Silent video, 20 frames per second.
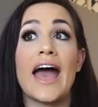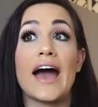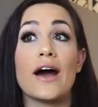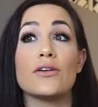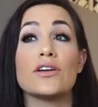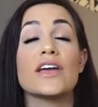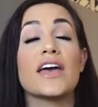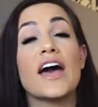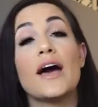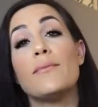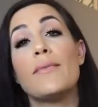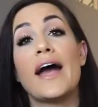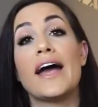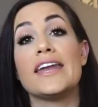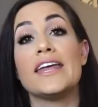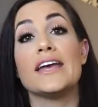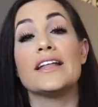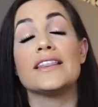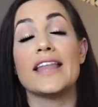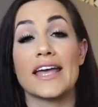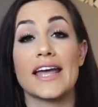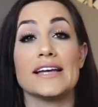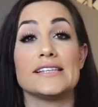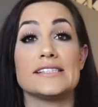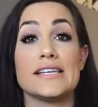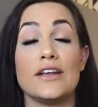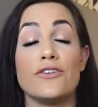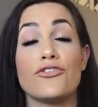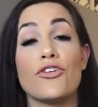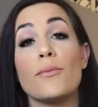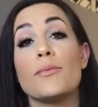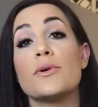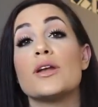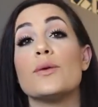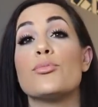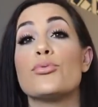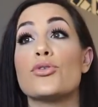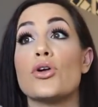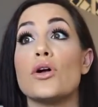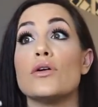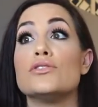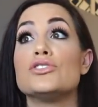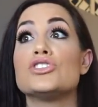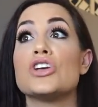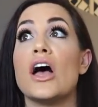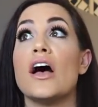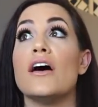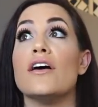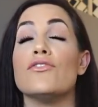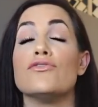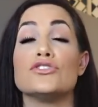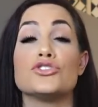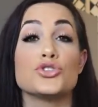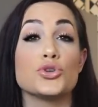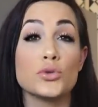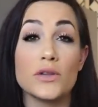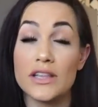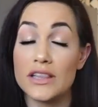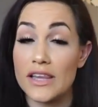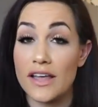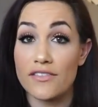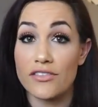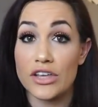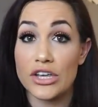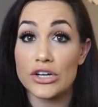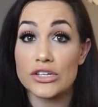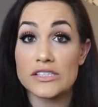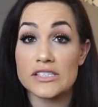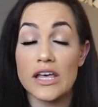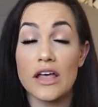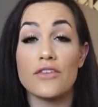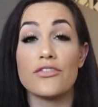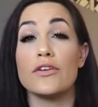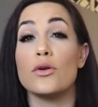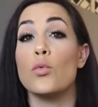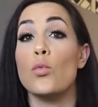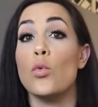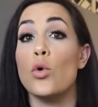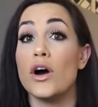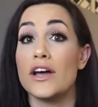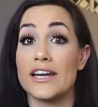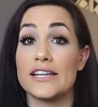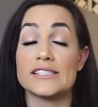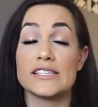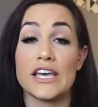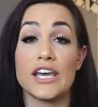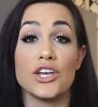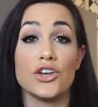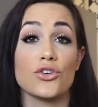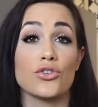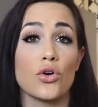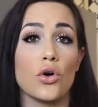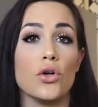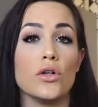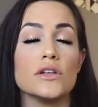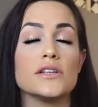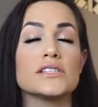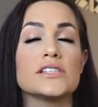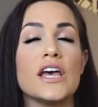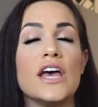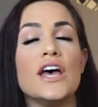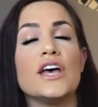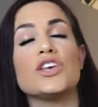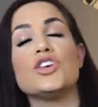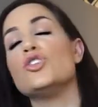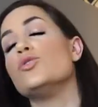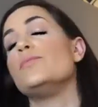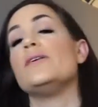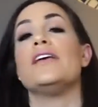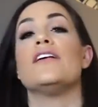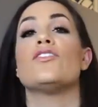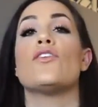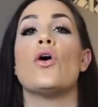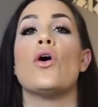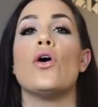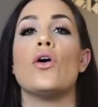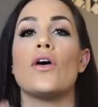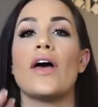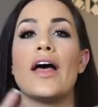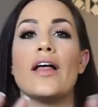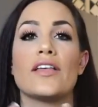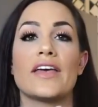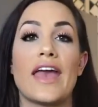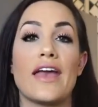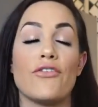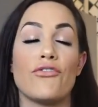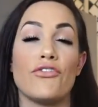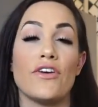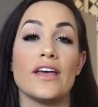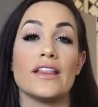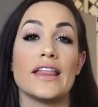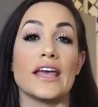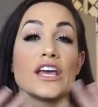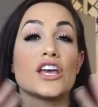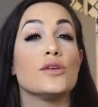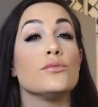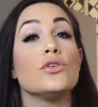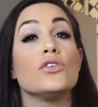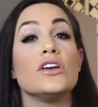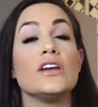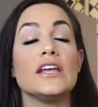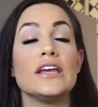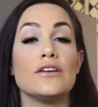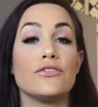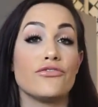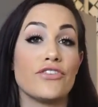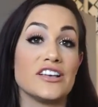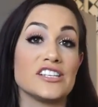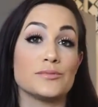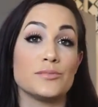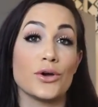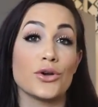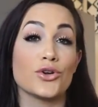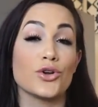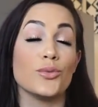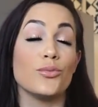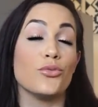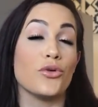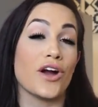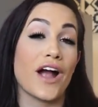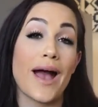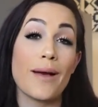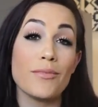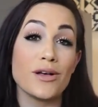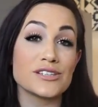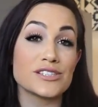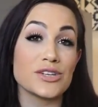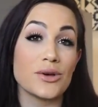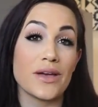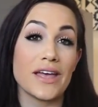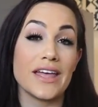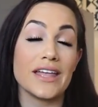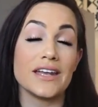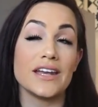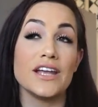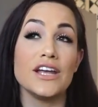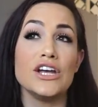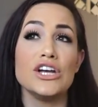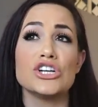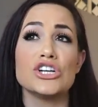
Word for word: how to come at it, like I said, from an approach of truly loving yourself and wanting to hit your goals. You'll be in the whole LK Fit like community and Facebook group where I'm also in.